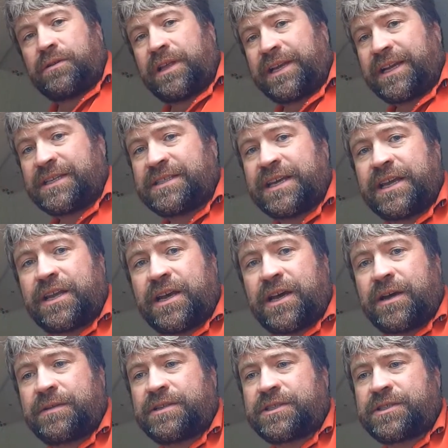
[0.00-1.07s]
like I
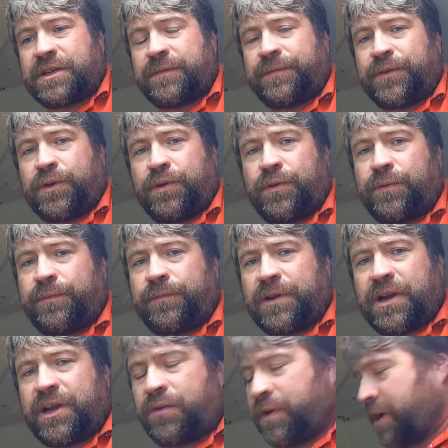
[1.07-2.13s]
said, just a few
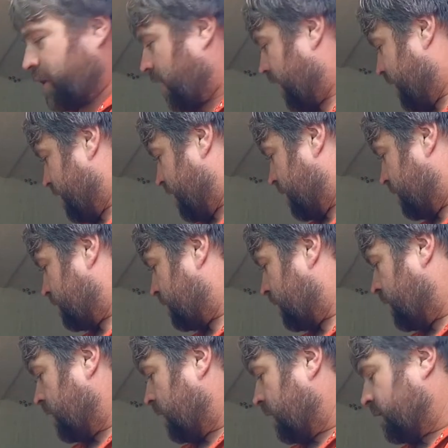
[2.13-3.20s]
very quick ideas
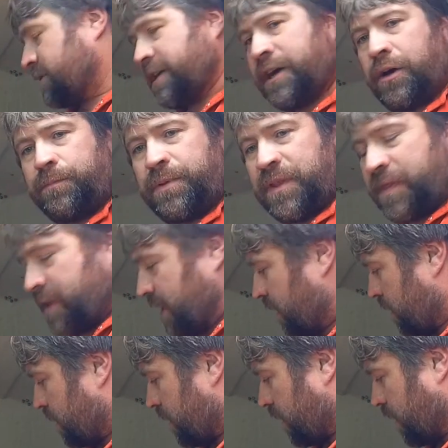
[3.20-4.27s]
to help you think.